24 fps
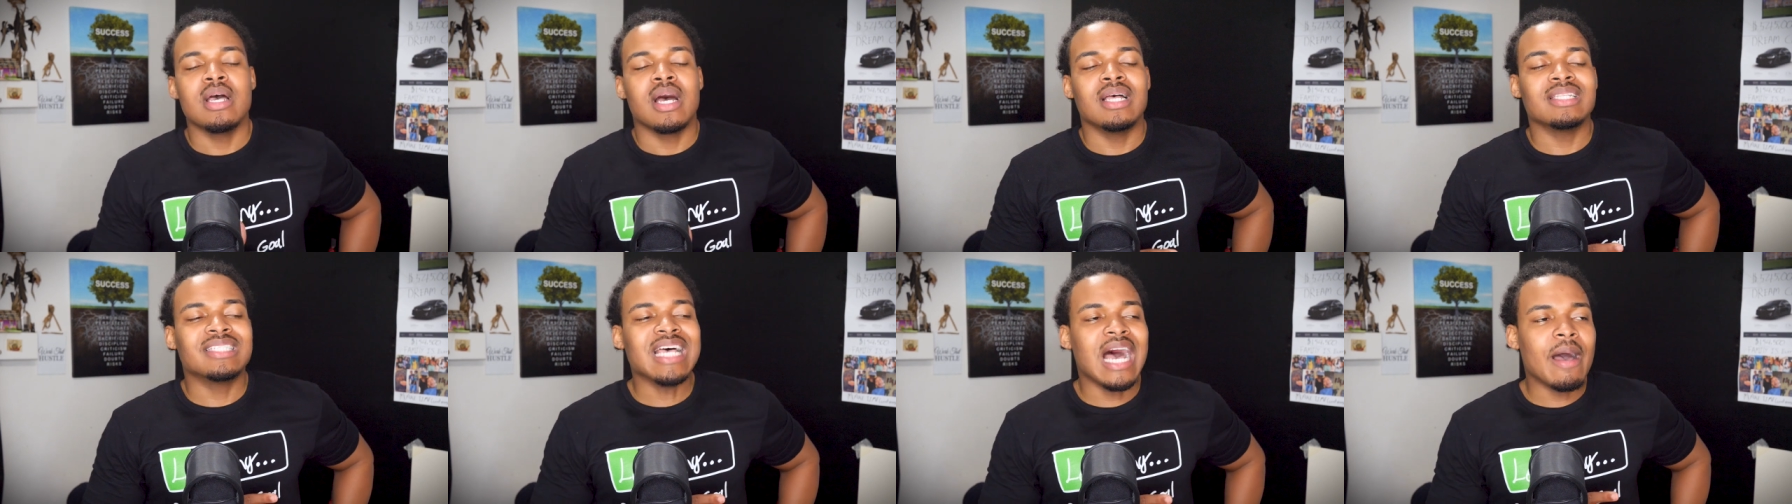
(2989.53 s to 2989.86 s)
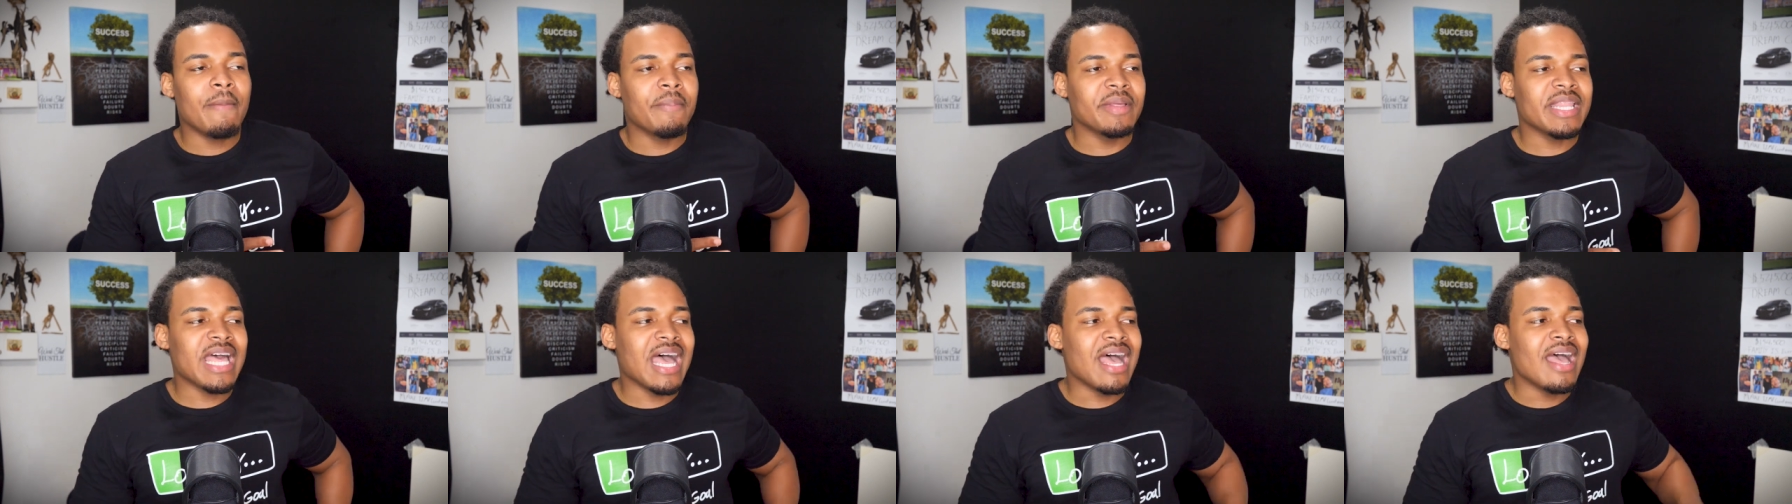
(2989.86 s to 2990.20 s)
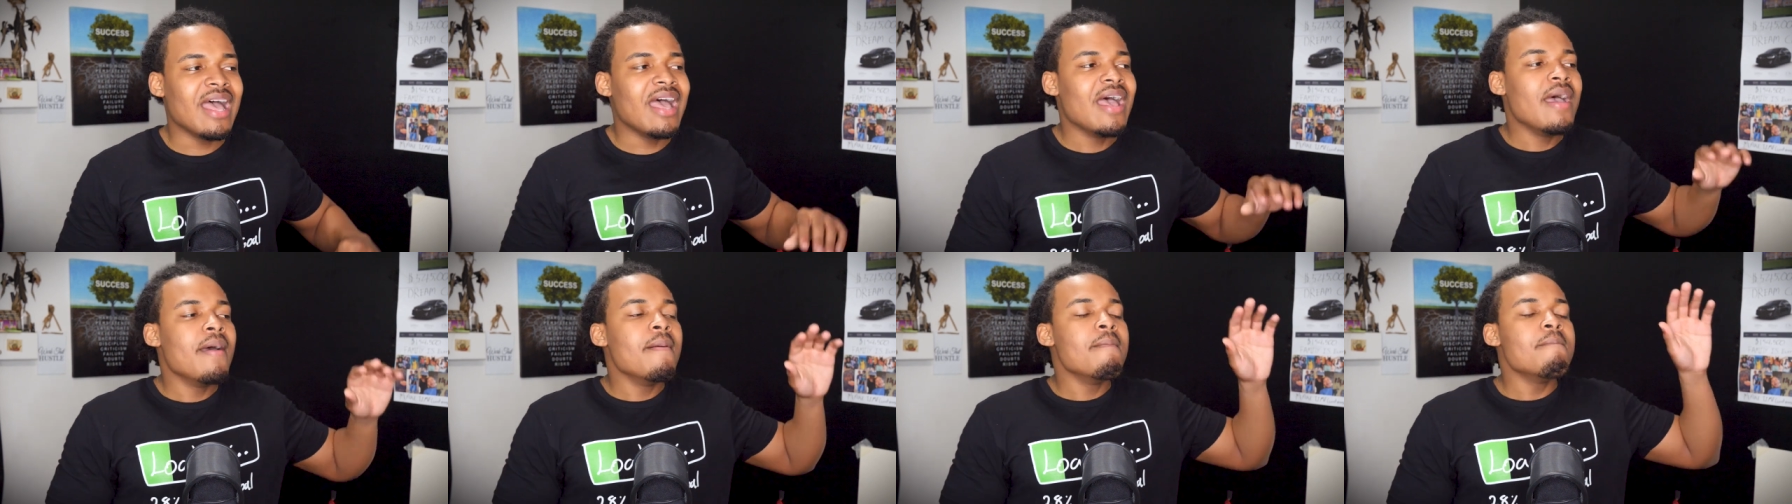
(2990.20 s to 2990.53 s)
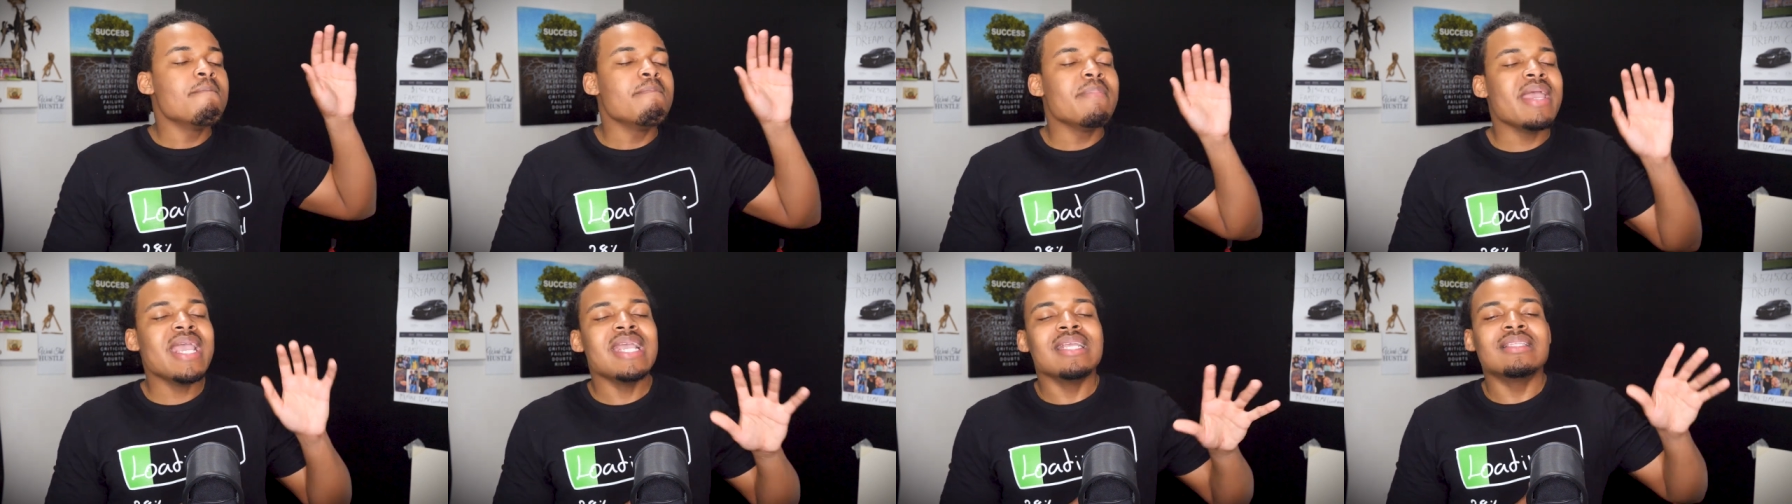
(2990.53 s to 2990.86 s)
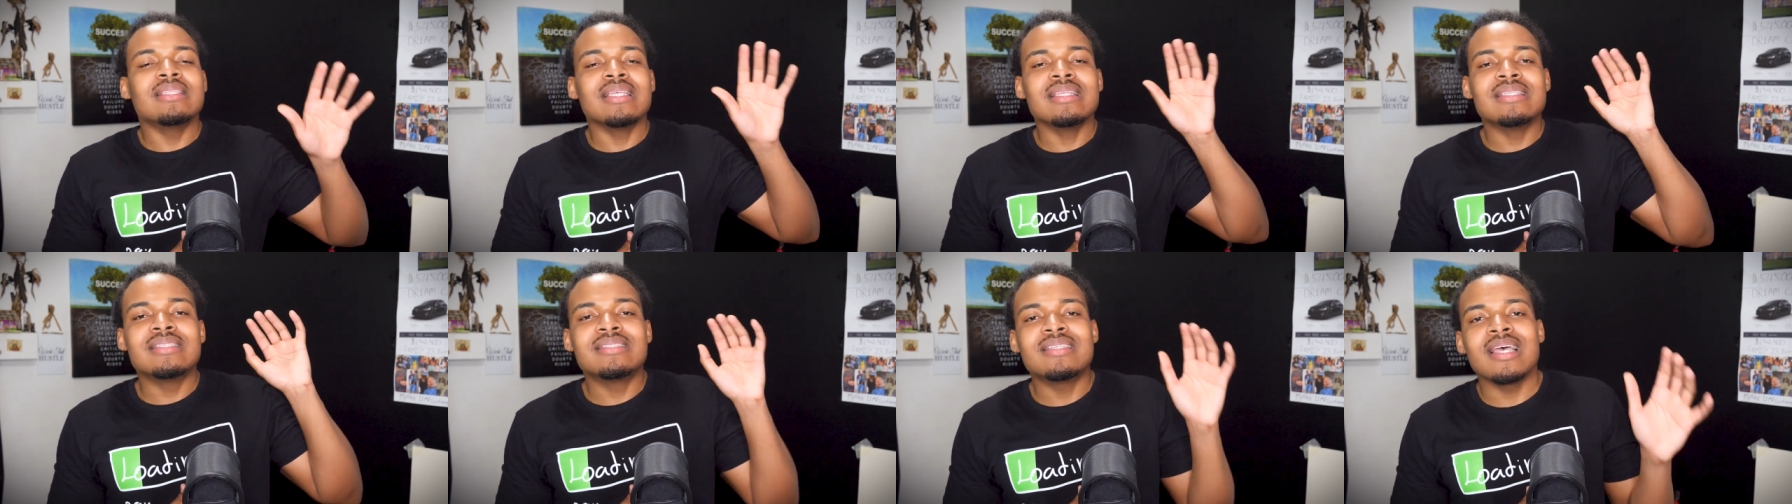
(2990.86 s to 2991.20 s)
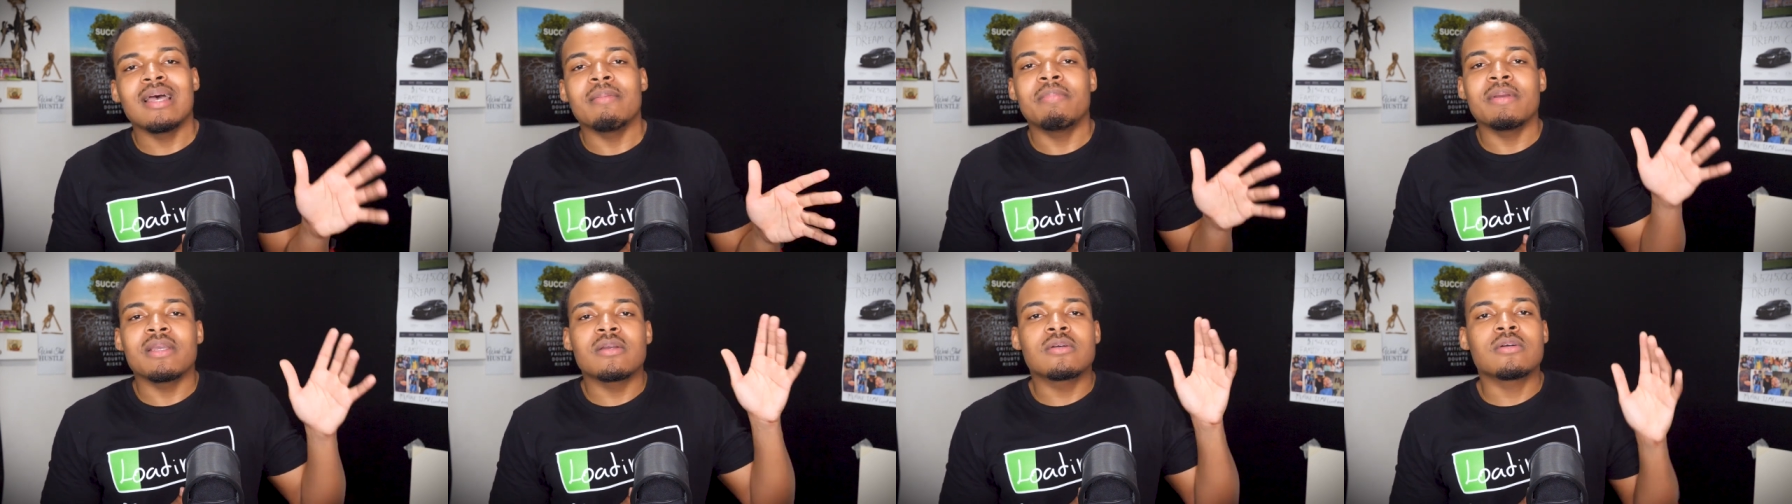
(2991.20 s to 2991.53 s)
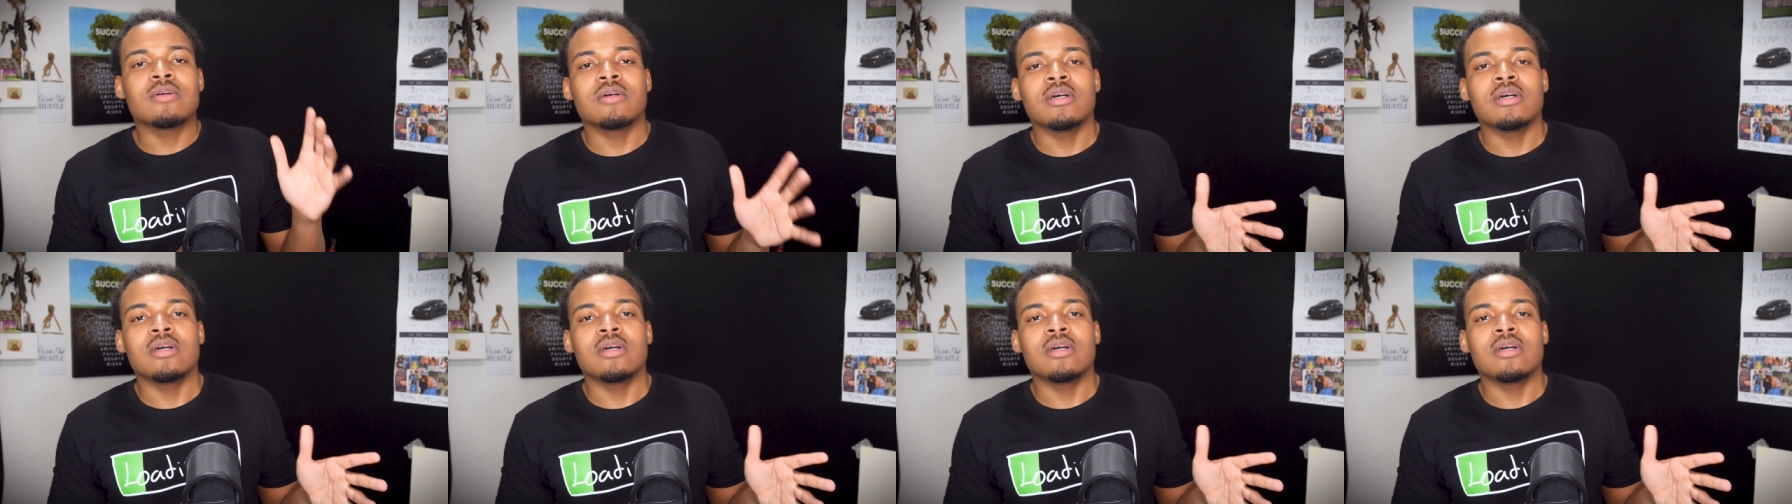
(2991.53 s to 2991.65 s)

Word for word: On top of that, make the debit